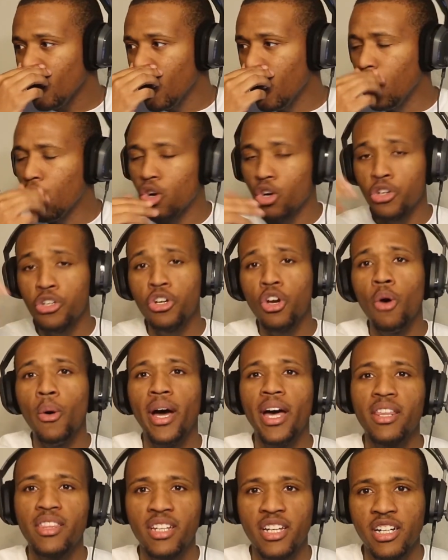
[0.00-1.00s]
or you go
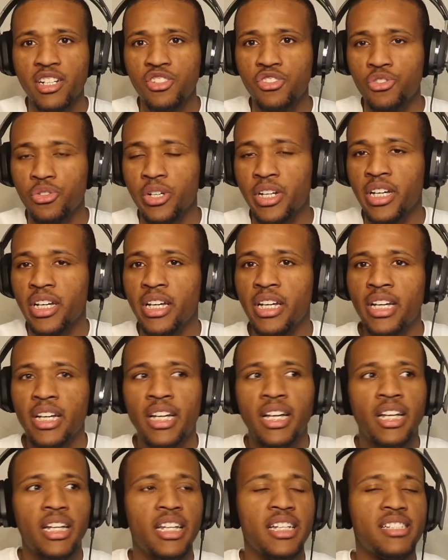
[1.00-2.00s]
out of the country,
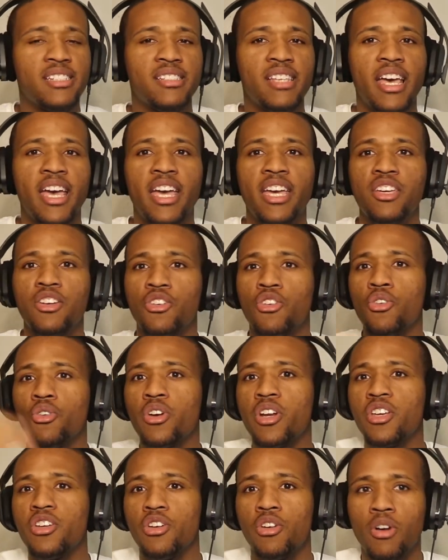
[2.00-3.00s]
let's say you're going
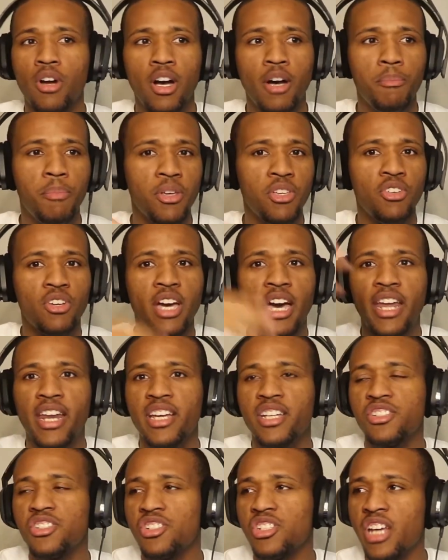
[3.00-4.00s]
to Europe and you got to
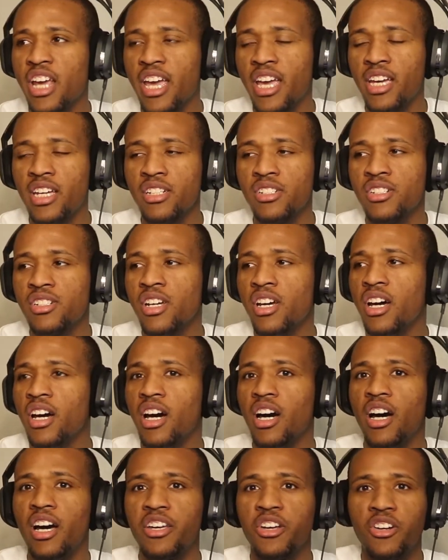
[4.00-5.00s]
exchange
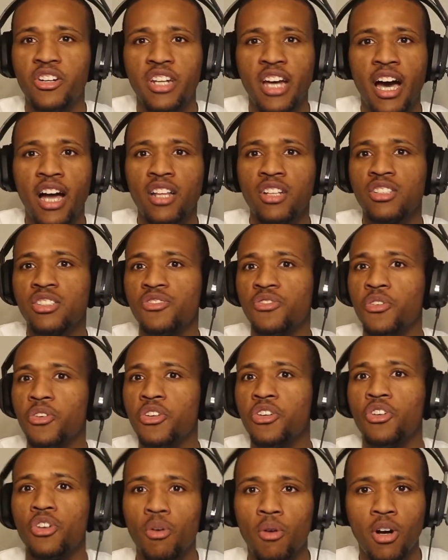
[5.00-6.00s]
your dollars for
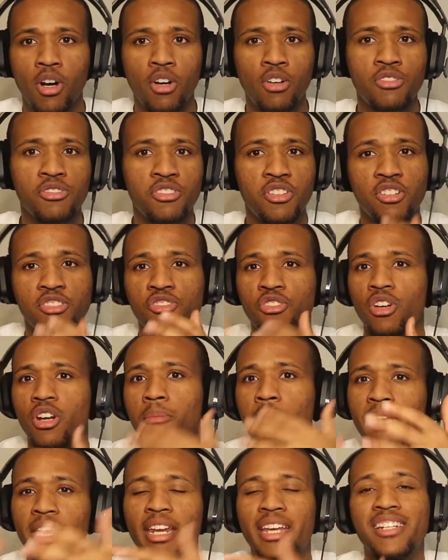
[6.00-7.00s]
euros, there's going to
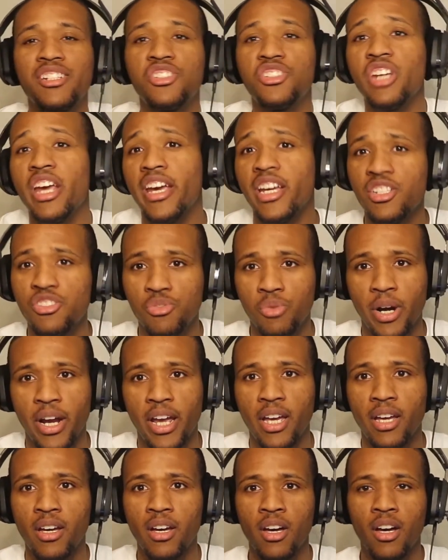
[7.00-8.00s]
be an exchange
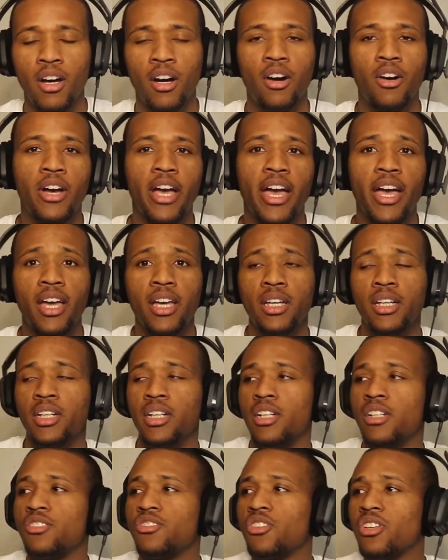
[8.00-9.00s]
rate. Okay,
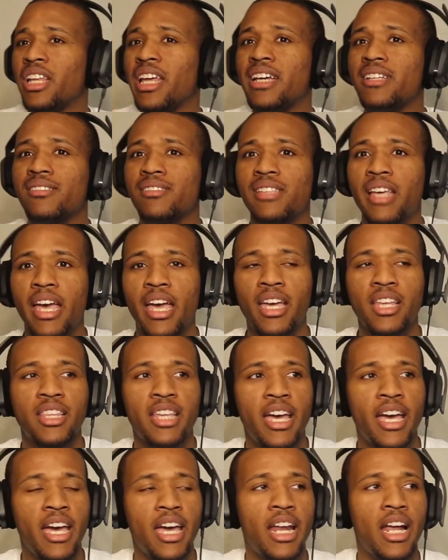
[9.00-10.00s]
so let's say
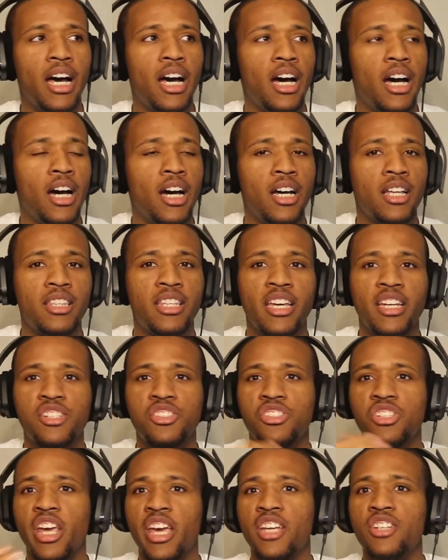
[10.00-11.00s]
that the
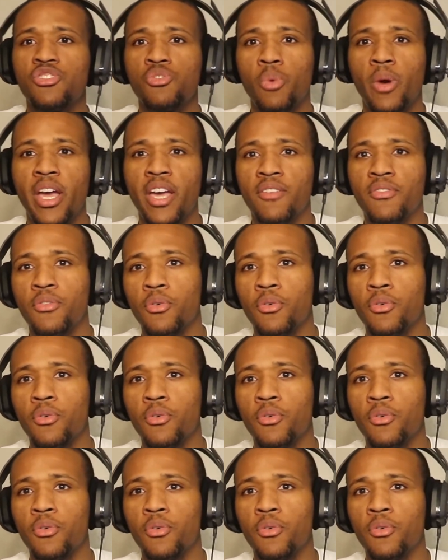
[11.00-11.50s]
exchange rate